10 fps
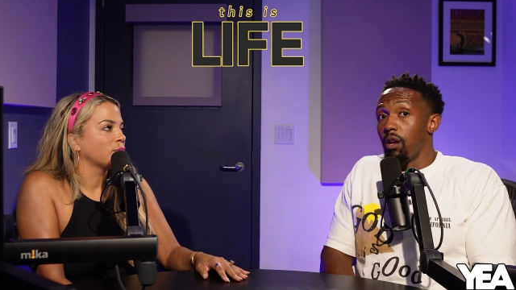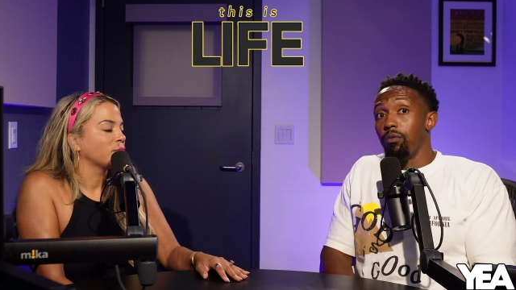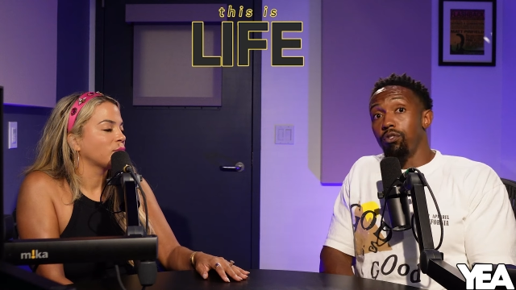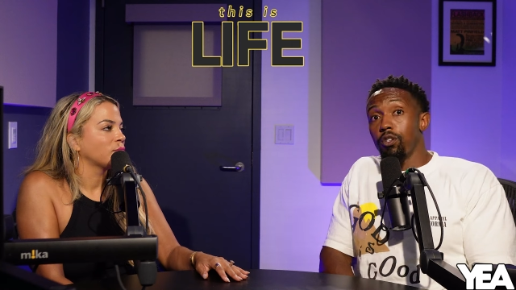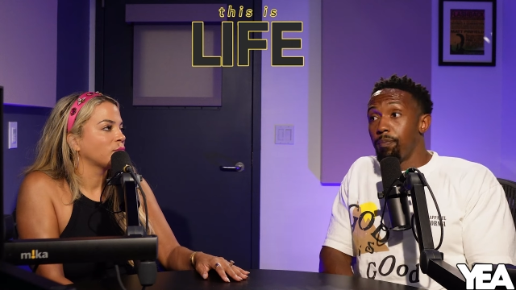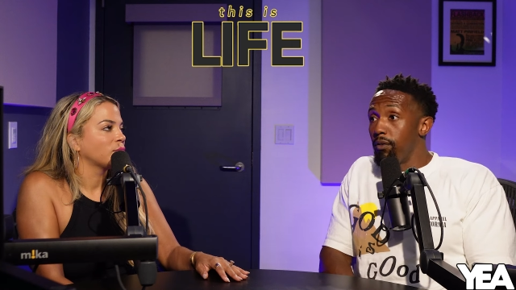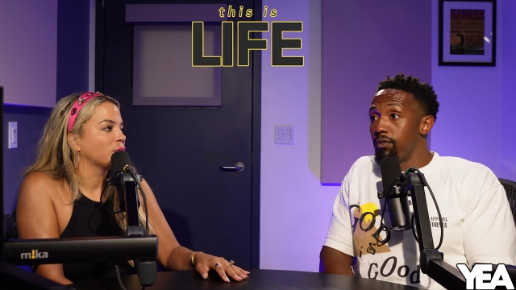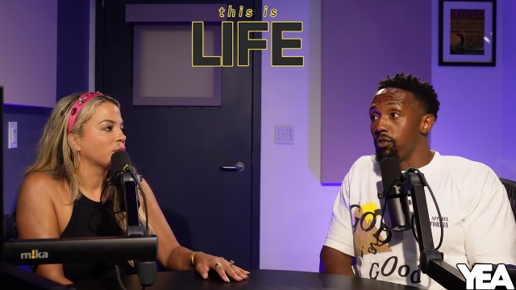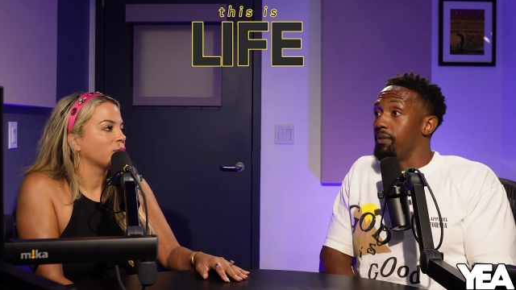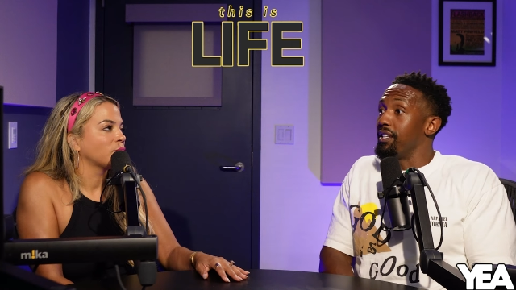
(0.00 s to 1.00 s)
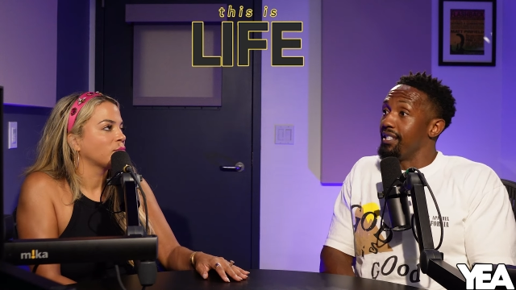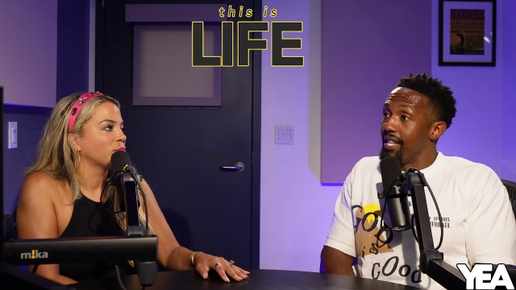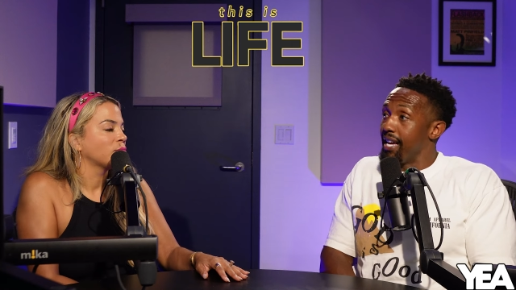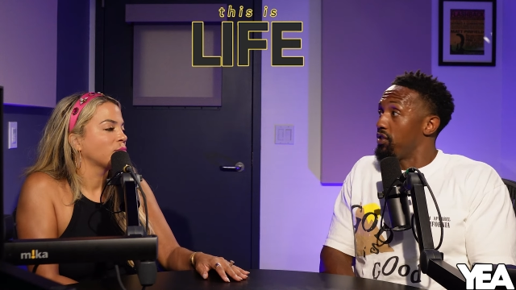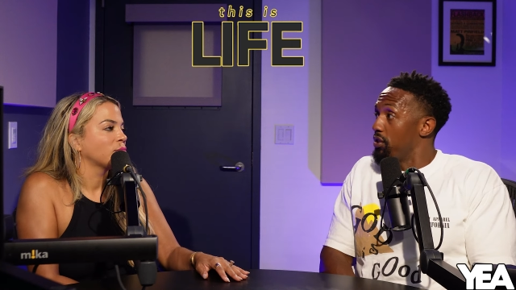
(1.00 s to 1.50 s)
Speaker 1: say, well, you're supposed to because
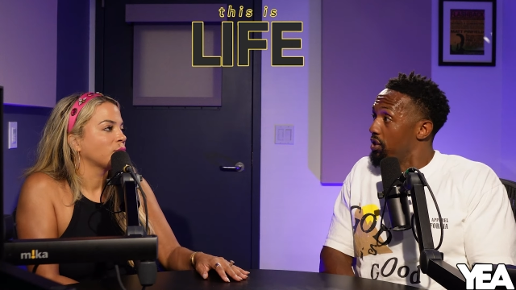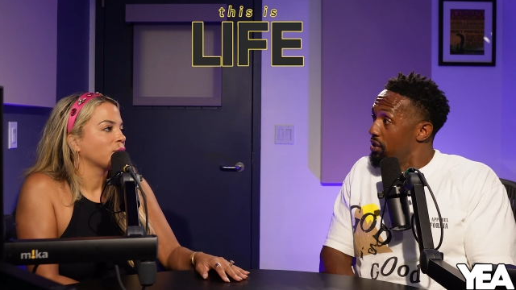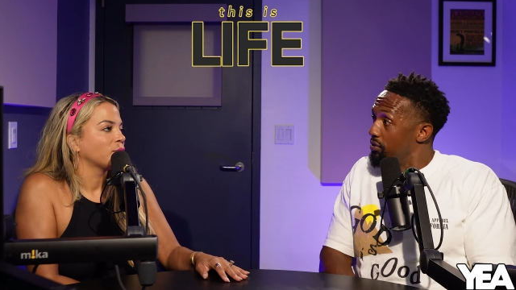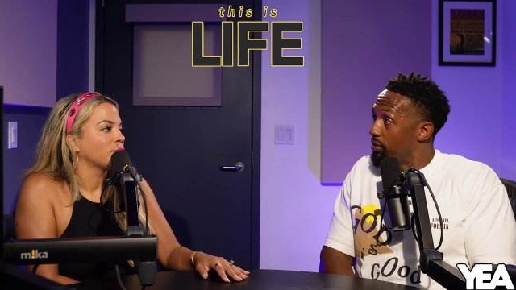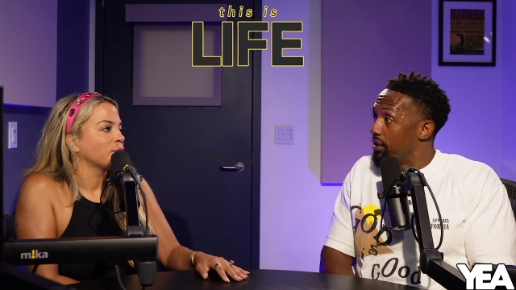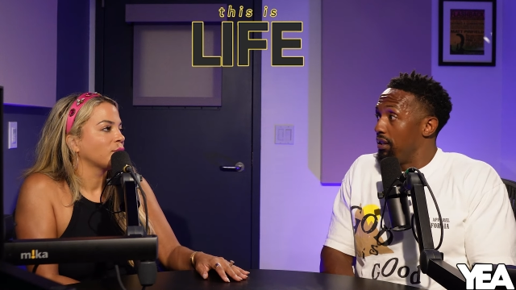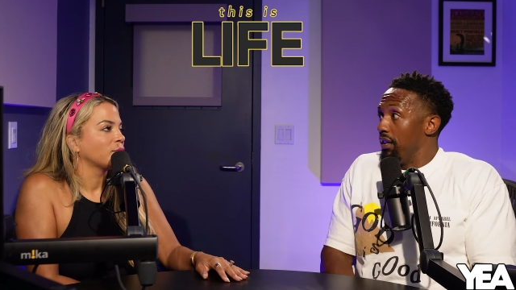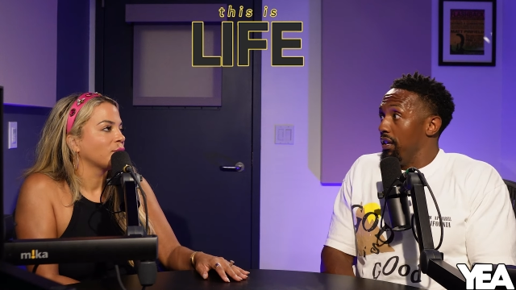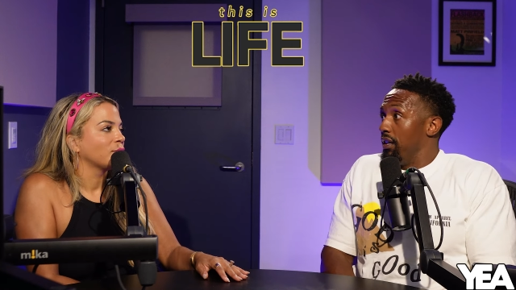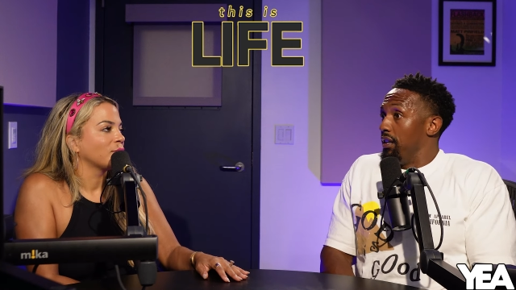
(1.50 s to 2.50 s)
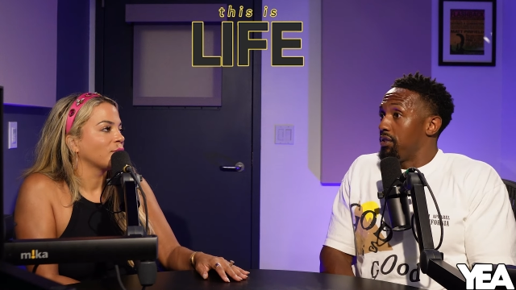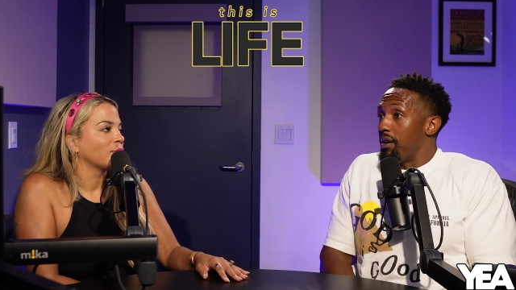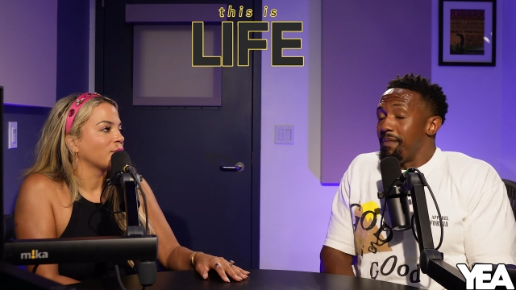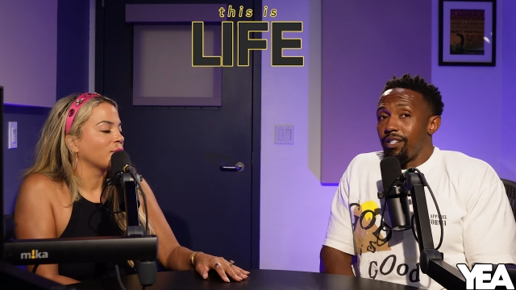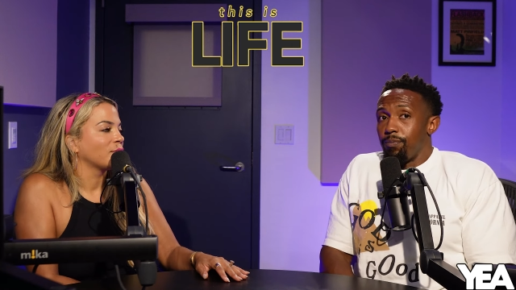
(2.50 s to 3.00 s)
that's your children. So I'm
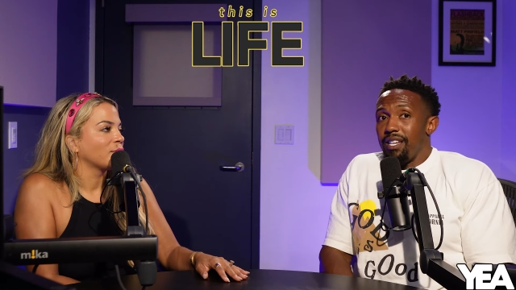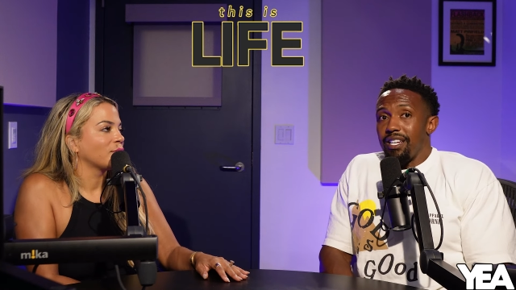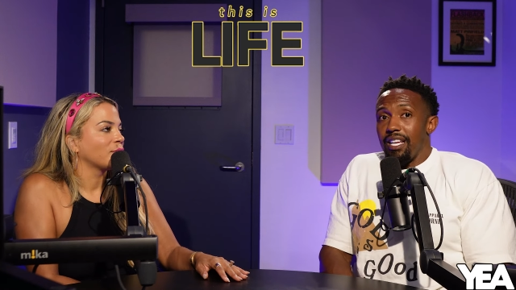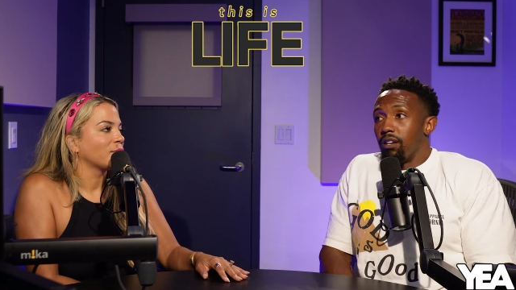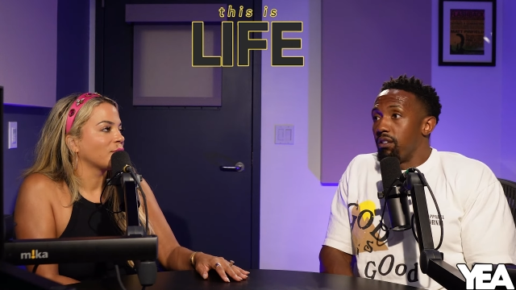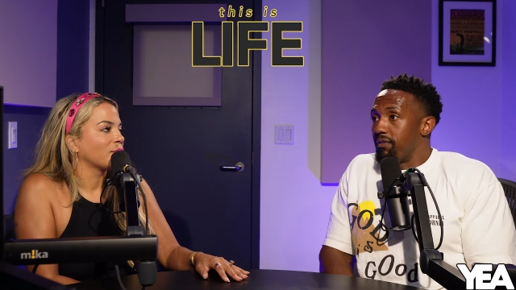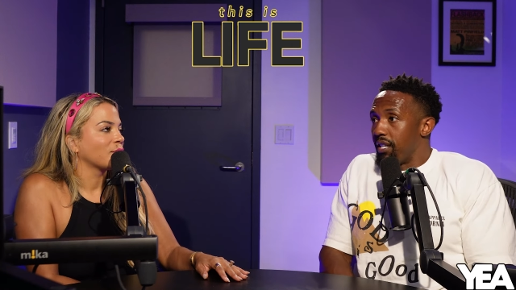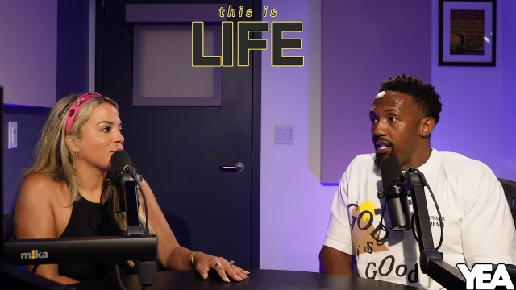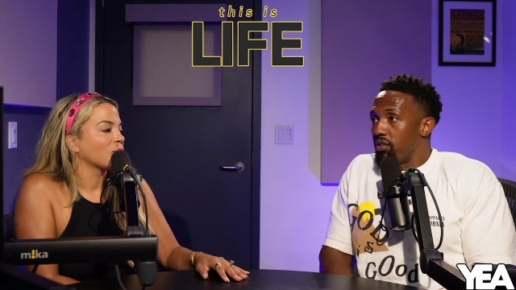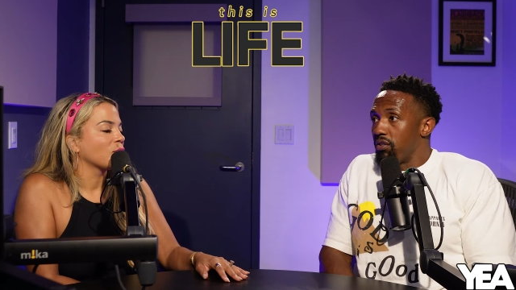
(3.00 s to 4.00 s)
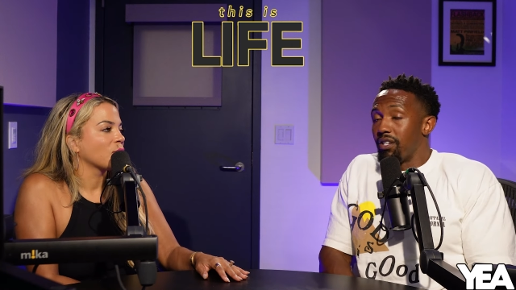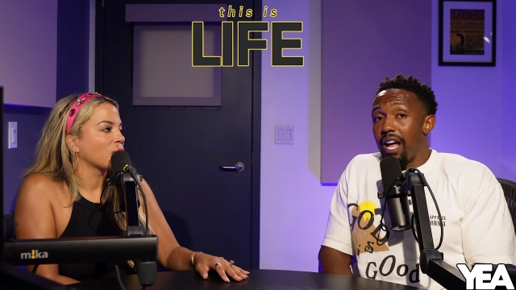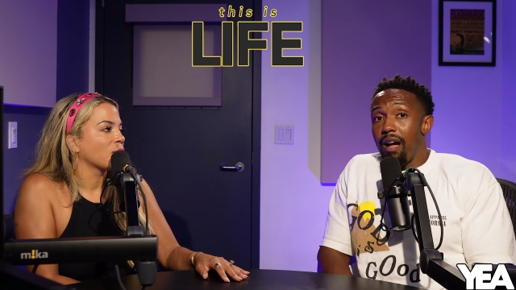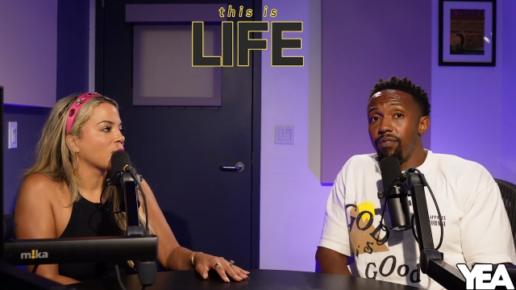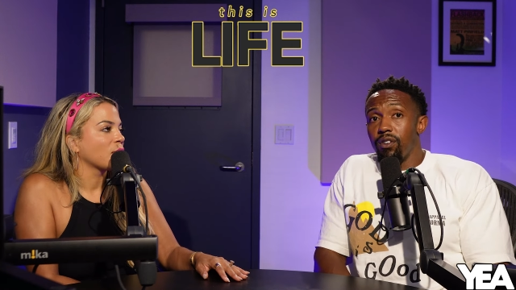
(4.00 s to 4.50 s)
not speaking ill of teachers.
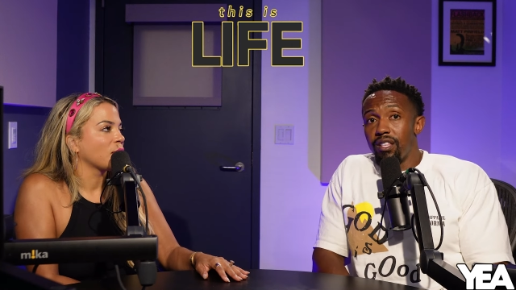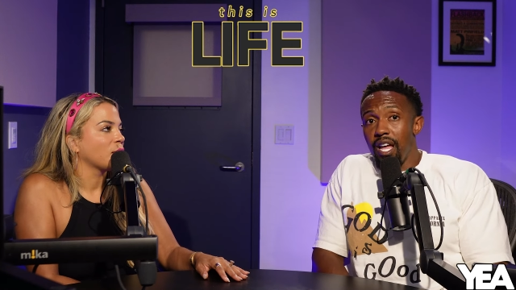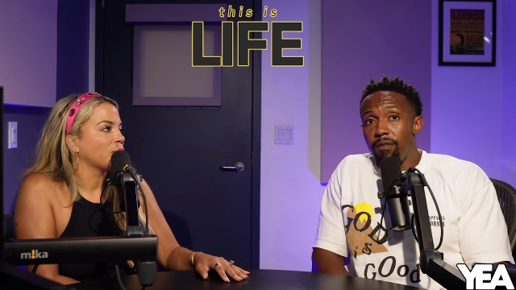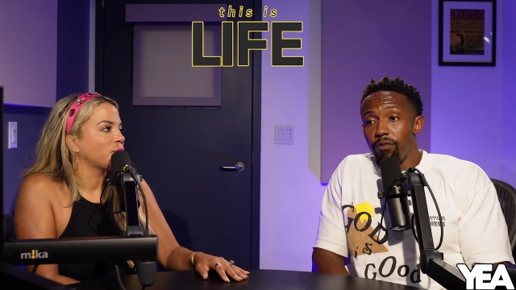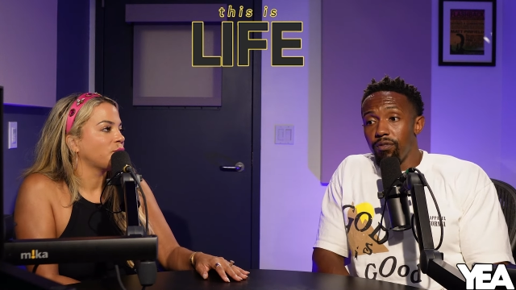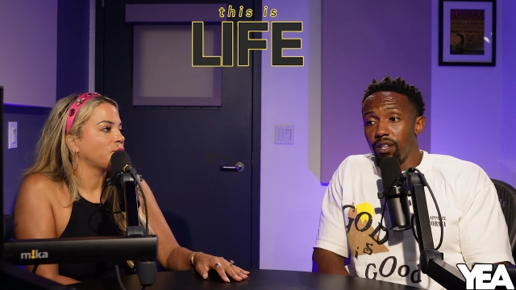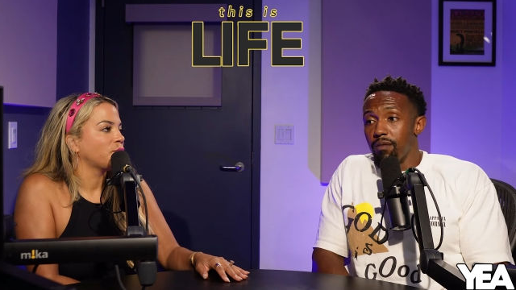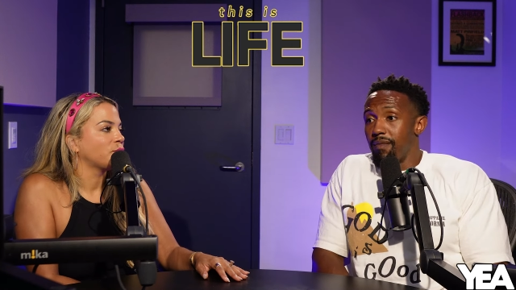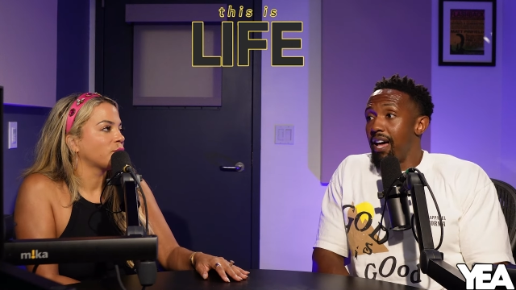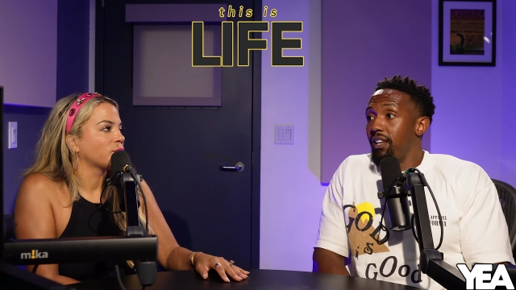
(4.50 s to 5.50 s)
I'm very thankful for them. I